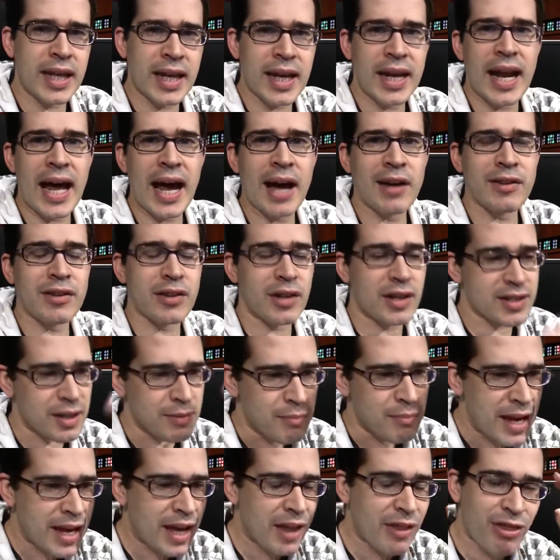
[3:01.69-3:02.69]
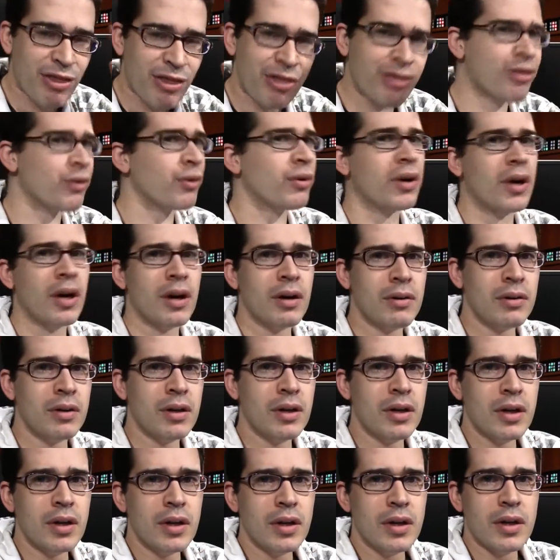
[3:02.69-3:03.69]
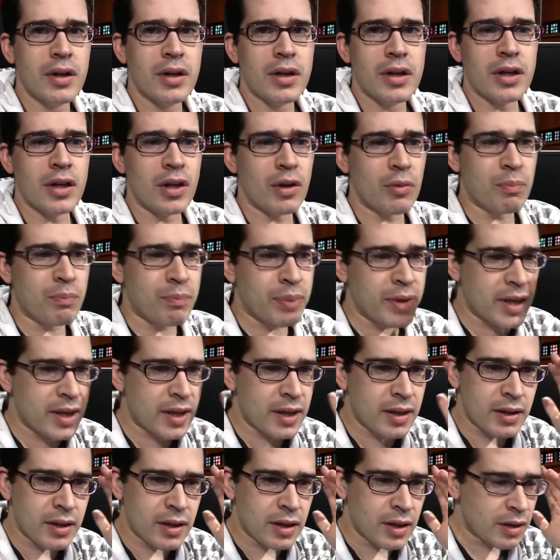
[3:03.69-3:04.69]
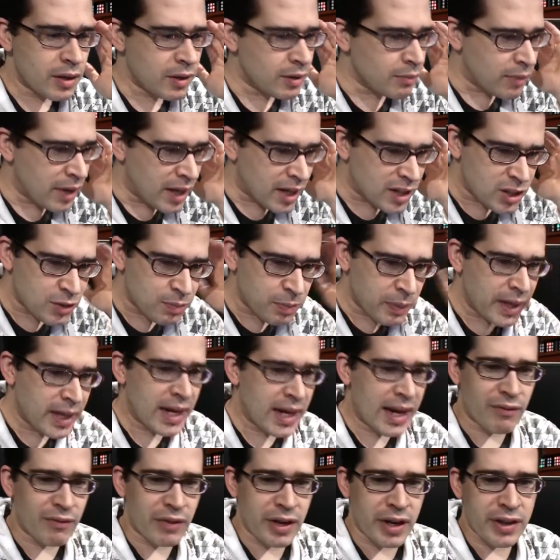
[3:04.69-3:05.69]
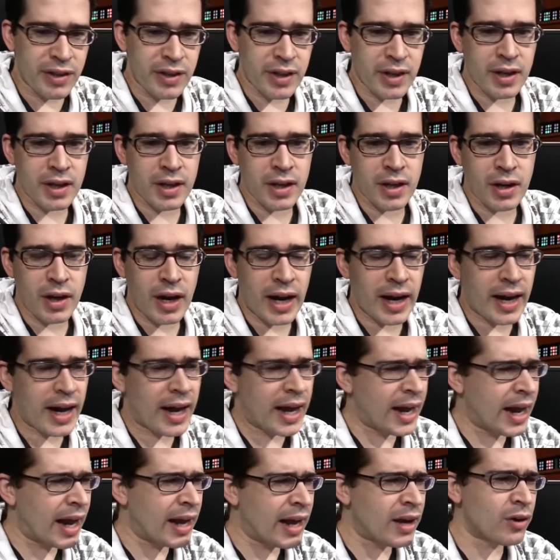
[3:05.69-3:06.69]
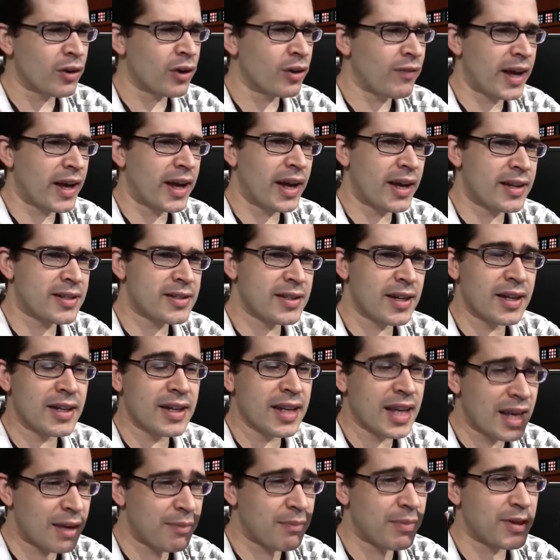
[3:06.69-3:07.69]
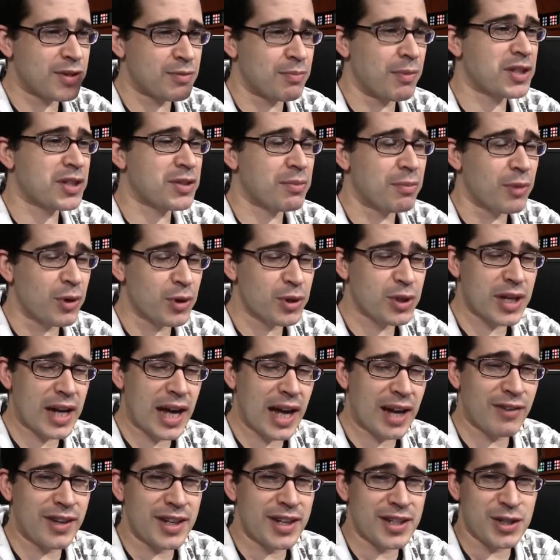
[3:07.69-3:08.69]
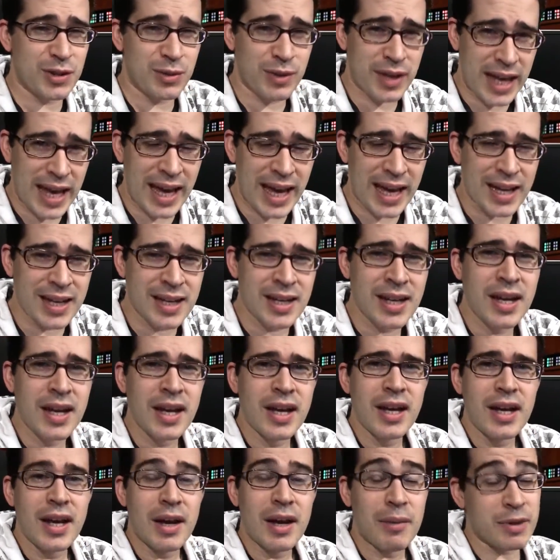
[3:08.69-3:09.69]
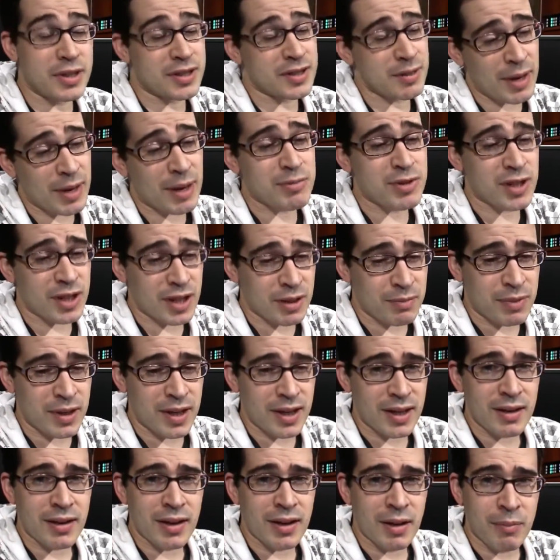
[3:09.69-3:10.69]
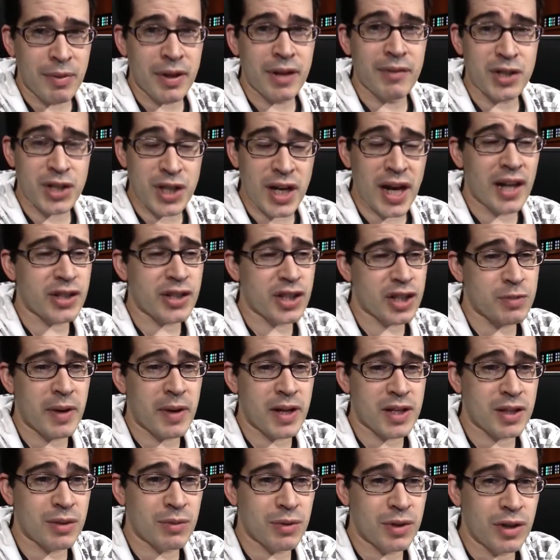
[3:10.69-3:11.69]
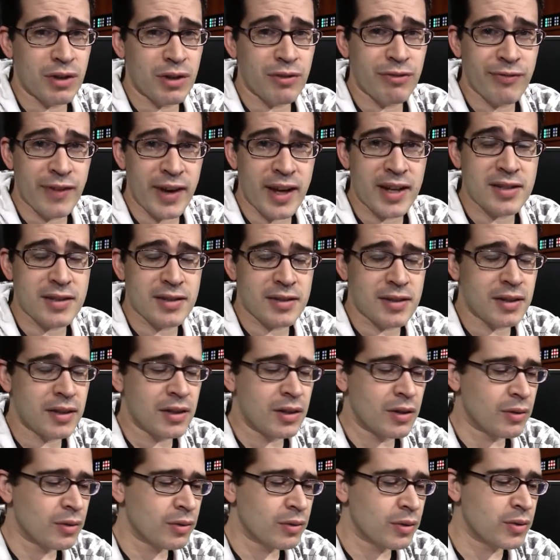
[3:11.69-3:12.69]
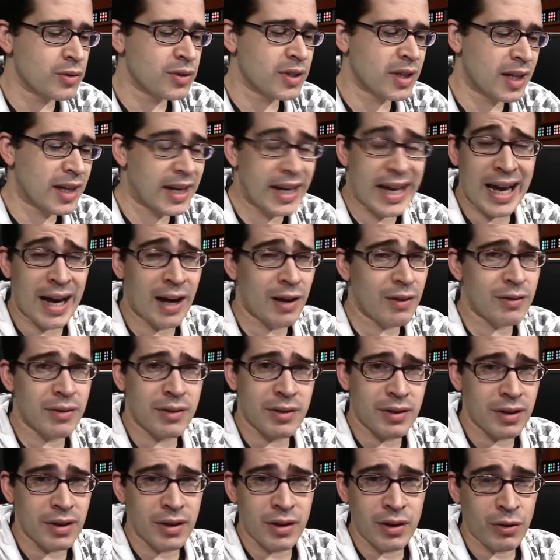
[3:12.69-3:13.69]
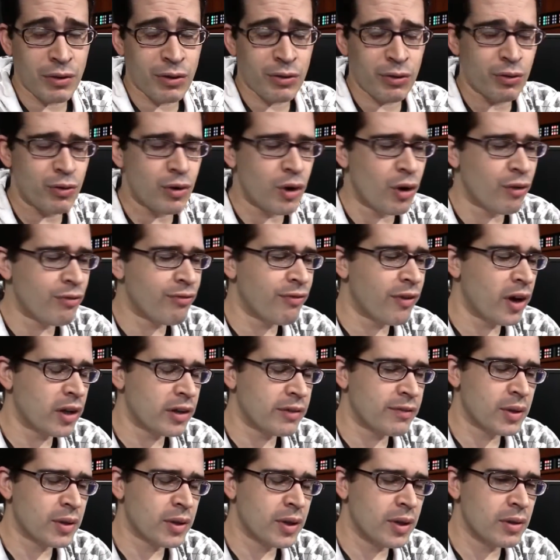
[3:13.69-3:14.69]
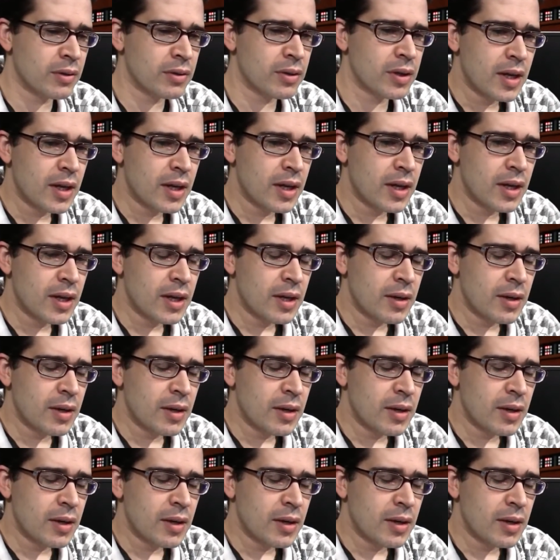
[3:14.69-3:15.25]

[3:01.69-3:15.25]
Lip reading: Get it out there." I said, "Make it thorough. Explain everything. I don't know if I said keep as much emotion out of it as you can. I mean, sometimes it can be a bit of a challenge, especially when you're faced, losing an account, through no fault of your own."